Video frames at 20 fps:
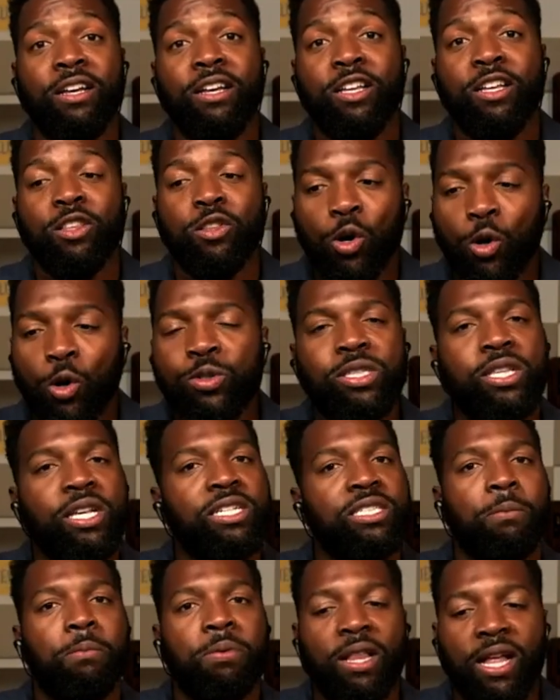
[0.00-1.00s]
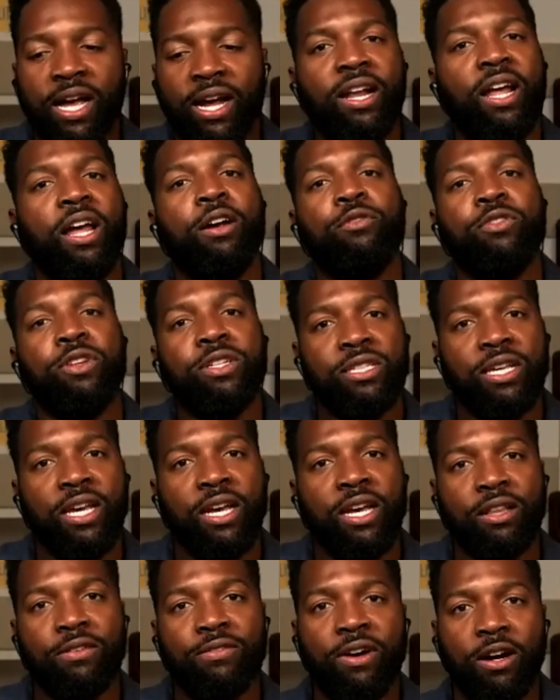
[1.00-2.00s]
Those things apply at every
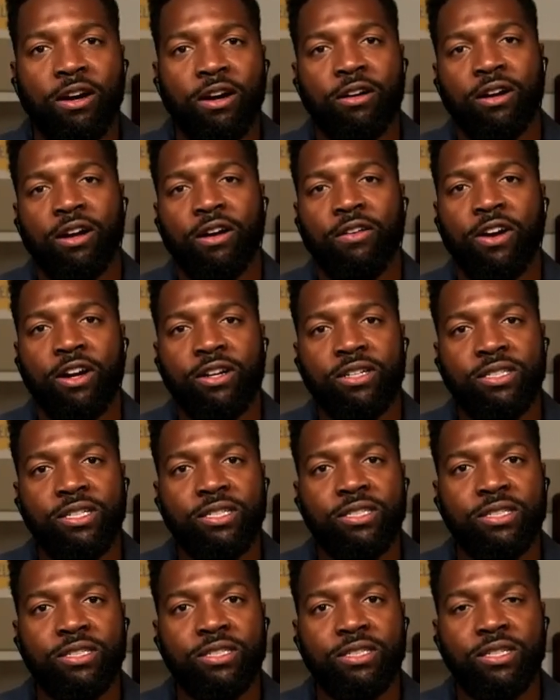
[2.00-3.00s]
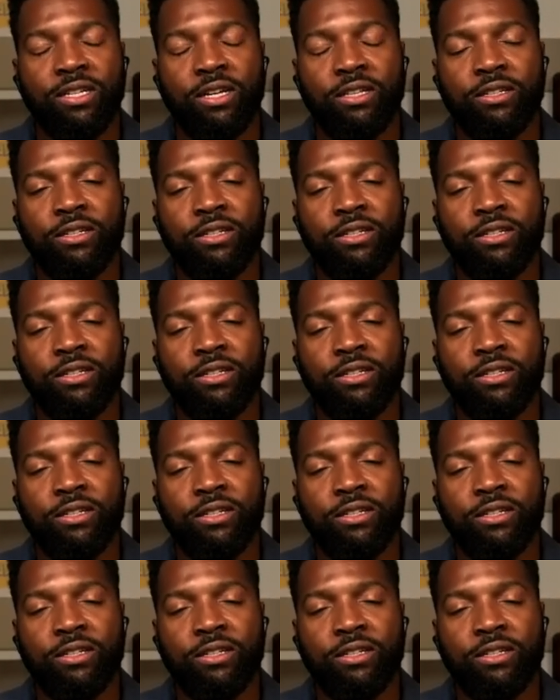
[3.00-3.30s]
scale of our existence together.